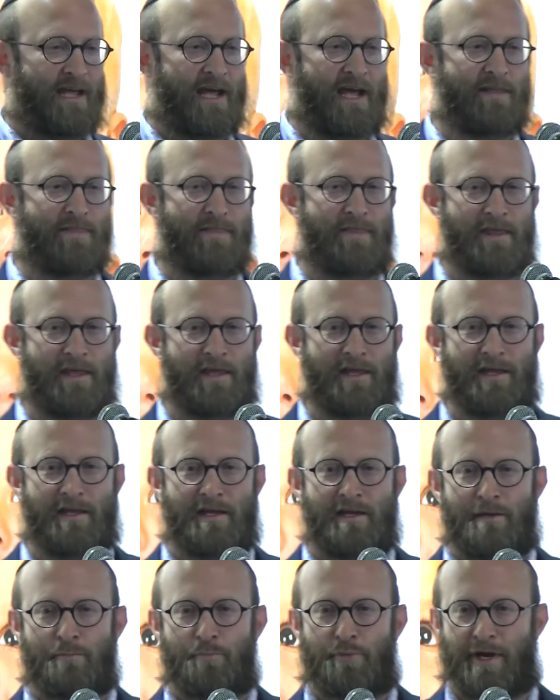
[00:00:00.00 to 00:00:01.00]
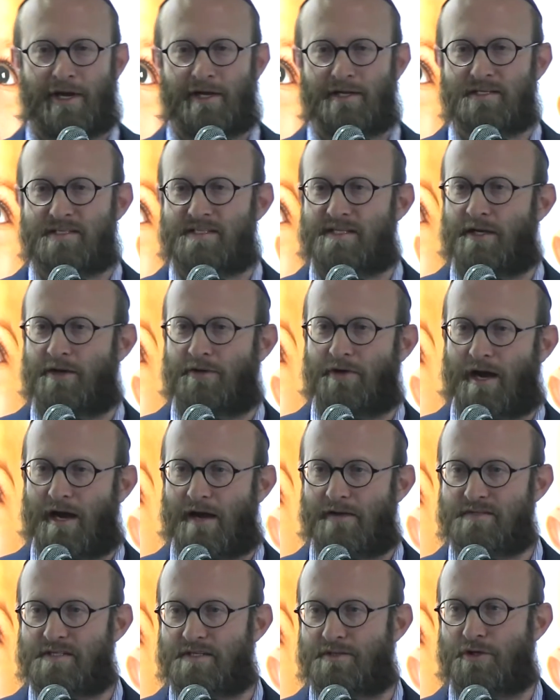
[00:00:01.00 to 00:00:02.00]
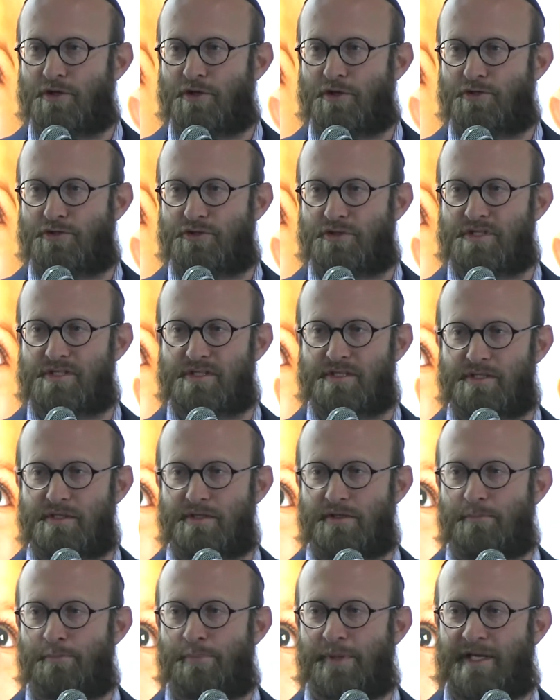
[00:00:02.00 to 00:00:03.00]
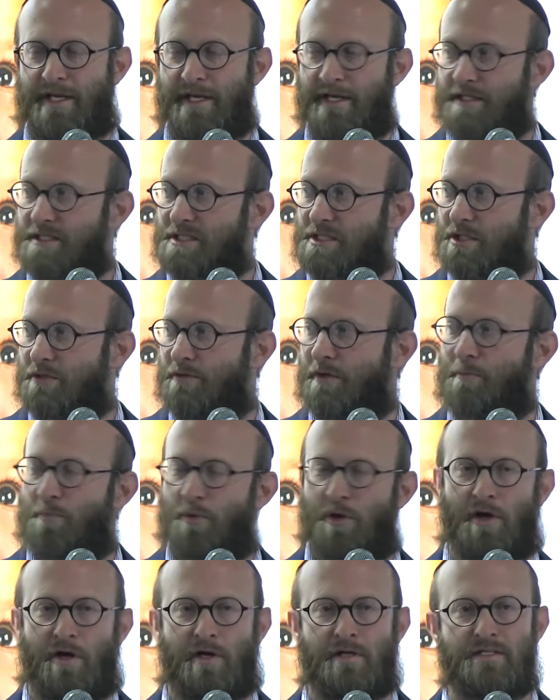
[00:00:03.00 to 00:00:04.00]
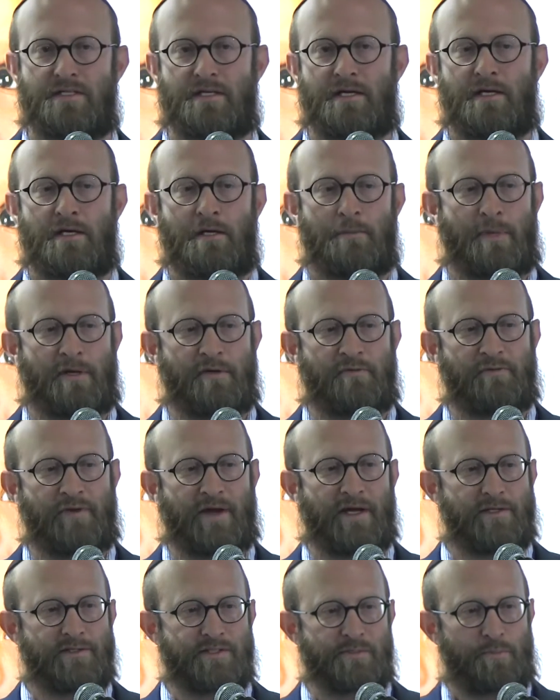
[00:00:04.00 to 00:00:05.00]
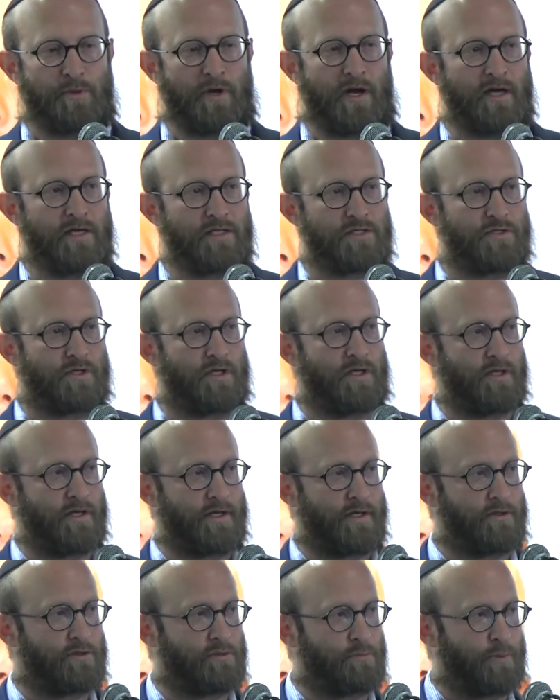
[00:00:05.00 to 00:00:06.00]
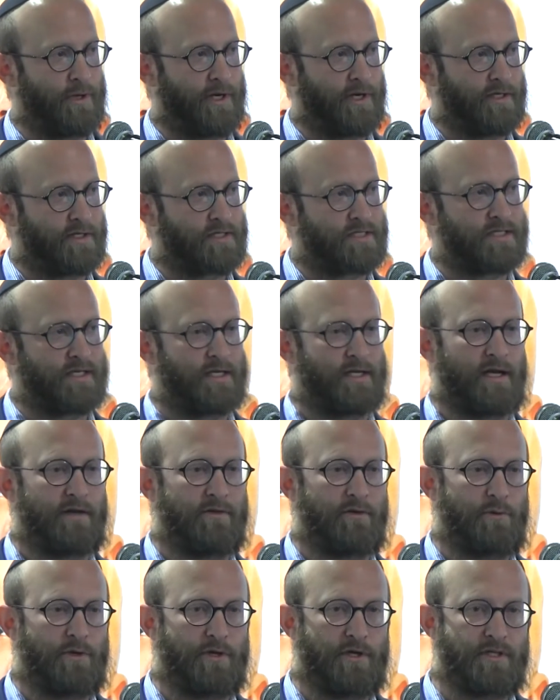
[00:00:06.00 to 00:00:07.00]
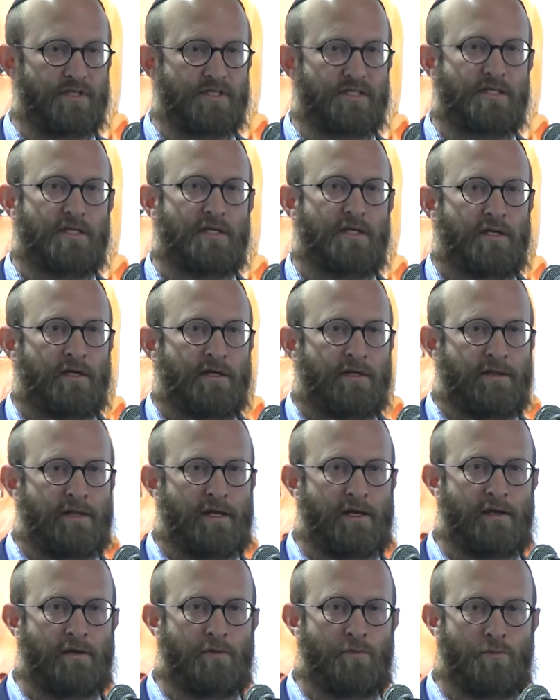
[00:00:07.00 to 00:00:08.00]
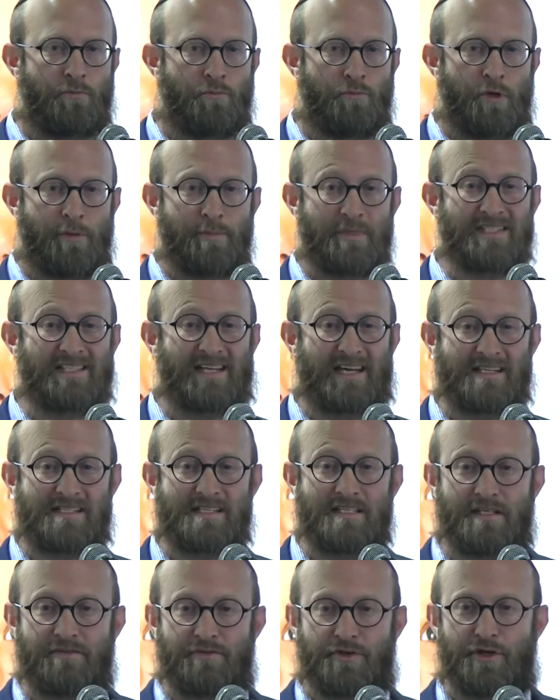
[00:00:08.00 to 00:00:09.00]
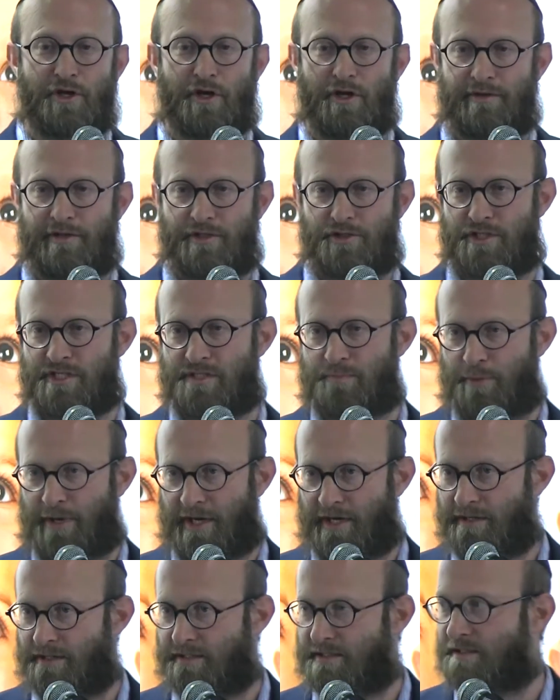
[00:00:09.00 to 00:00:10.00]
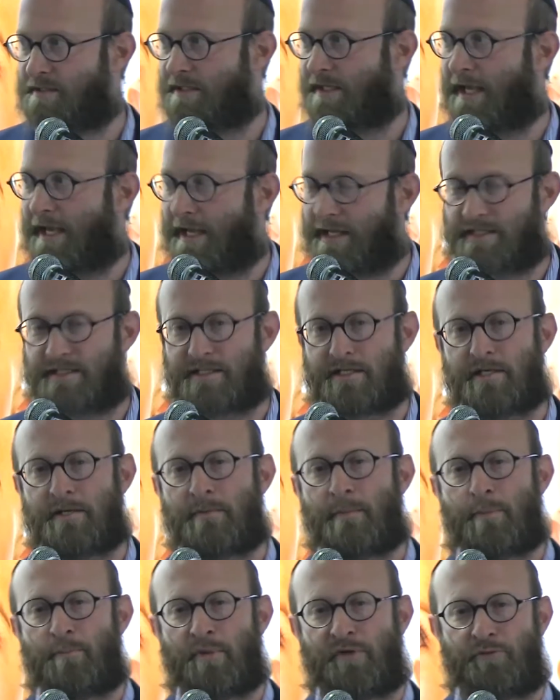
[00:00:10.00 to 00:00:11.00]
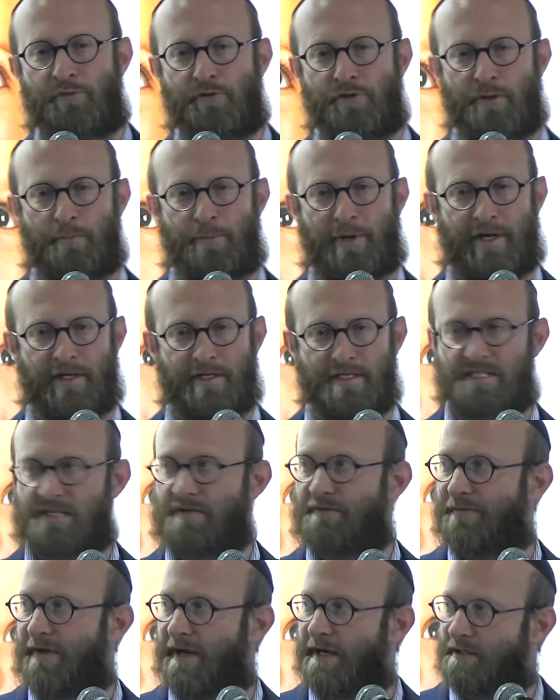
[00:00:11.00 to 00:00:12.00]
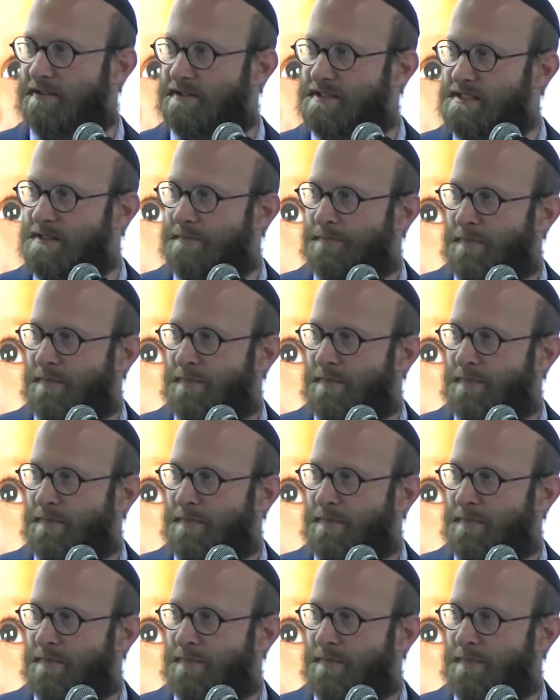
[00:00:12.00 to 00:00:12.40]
and the pregnancy arrives in the uterus, begins to implant, but fails prior to a clinical pregnancy. In other words, the woman doesn't even know that she's pregnant yet before the pregnancy fails.